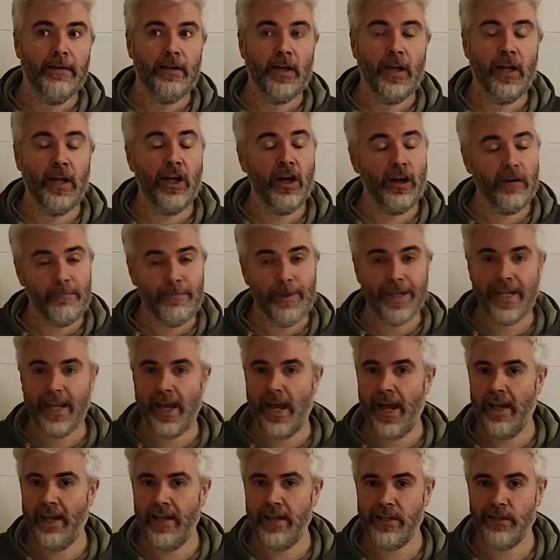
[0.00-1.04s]
a lot of
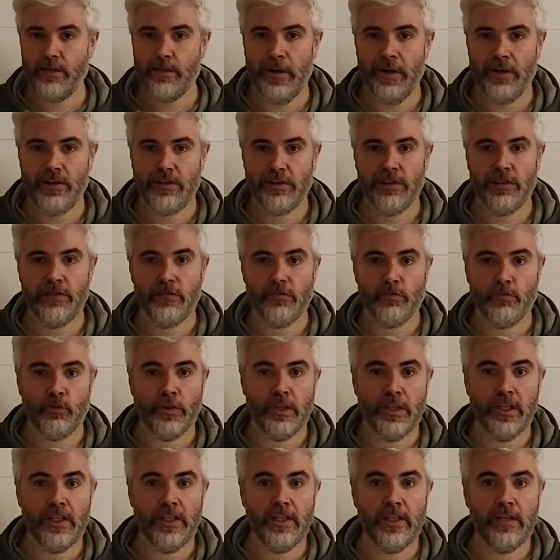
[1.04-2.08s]
mechanics questions
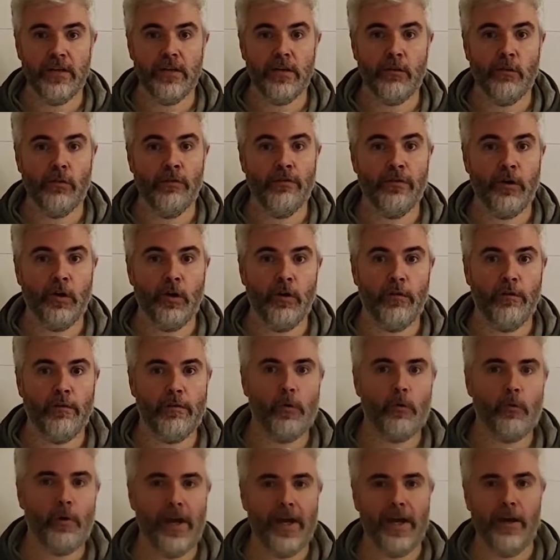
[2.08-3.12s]
really revolve
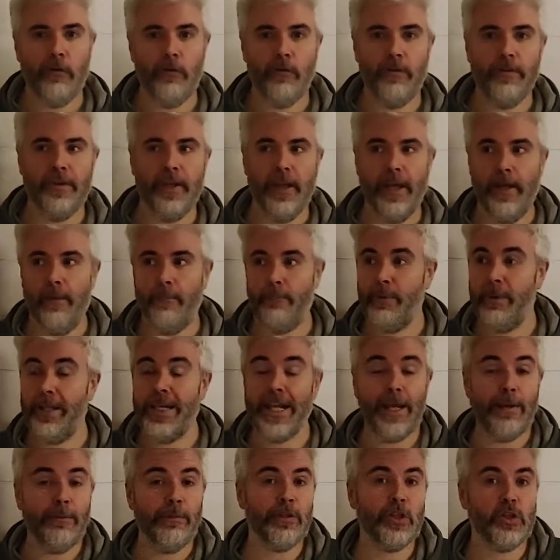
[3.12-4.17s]
around being
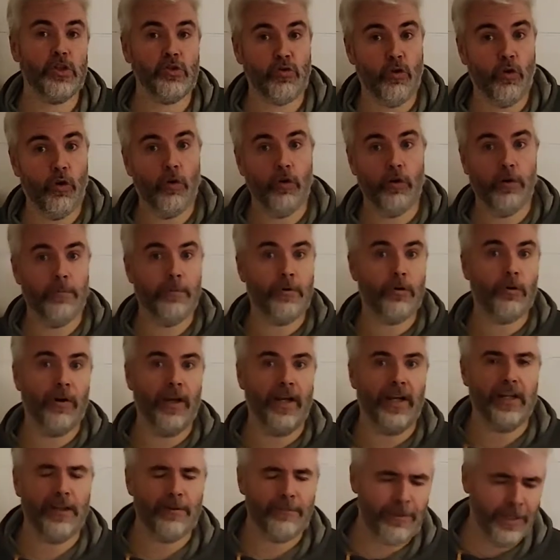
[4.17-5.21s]
able to draw them
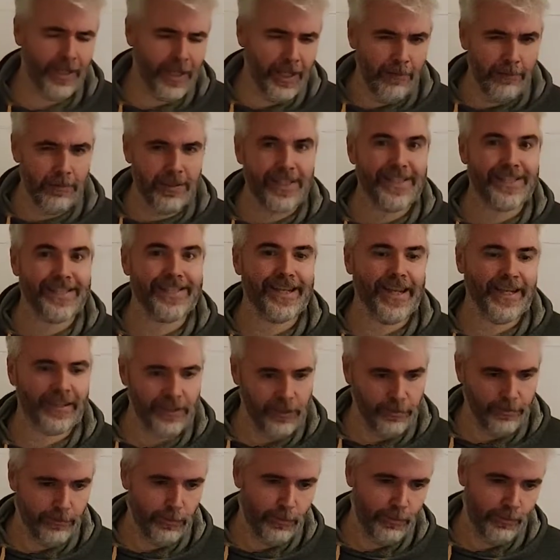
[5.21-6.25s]
correctly, being able to set
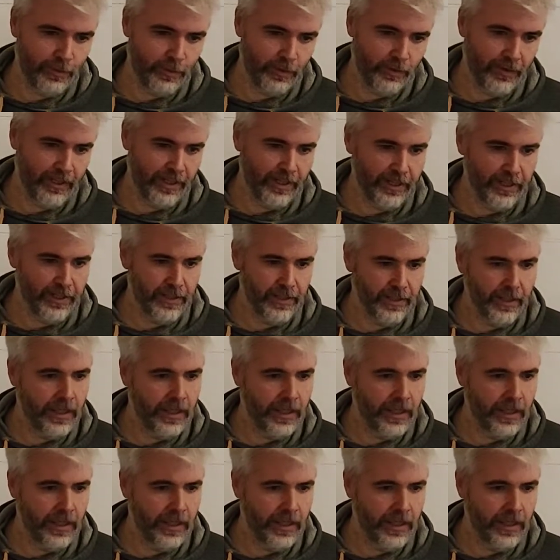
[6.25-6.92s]
them up correctly.